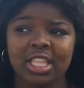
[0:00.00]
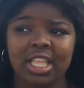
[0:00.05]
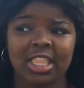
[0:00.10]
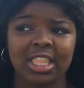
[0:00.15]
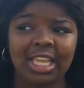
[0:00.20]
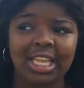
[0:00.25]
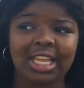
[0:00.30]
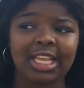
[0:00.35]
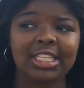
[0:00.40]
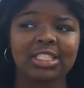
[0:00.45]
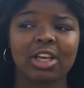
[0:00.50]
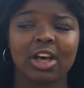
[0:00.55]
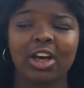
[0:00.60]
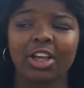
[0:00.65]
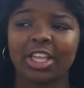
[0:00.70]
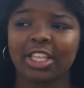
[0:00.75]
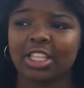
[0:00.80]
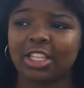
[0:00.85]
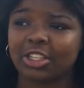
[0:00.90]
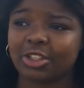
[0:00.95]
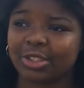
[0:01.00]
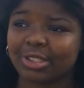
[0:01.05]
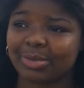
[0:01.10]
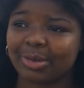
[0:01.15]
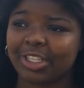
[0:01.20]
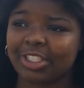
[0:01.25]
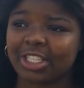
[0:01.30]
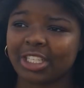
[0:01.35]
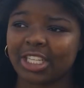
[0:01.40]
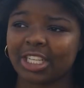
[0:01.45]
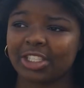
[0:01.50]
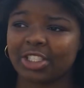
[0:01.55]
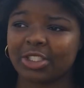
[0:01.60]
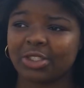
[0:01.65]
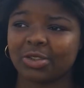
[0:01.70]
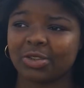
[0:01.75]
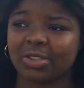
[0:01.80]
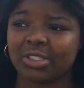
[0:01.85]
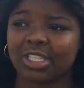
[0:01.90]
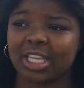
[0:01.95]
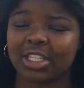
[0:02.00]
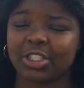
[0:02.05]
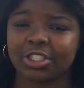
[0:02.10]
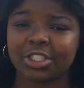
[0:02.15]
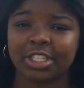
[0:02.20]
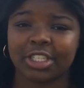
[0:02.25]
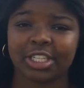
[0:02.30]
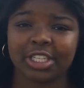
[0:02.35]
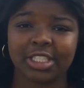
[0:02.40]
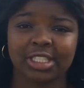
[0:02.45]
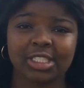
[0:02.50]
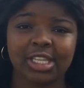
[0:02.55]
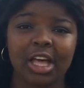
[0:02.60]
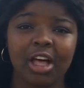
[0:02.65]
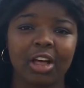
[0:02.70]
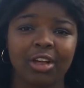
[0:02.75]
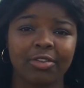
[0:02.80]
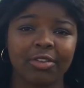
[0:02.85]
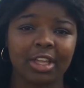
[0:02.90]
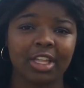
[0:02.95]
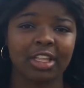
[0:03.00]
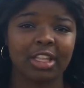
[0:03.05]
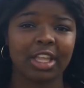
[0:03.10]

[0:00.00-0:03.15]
So the thing is, all you have to do is make sure that you stay true to yourself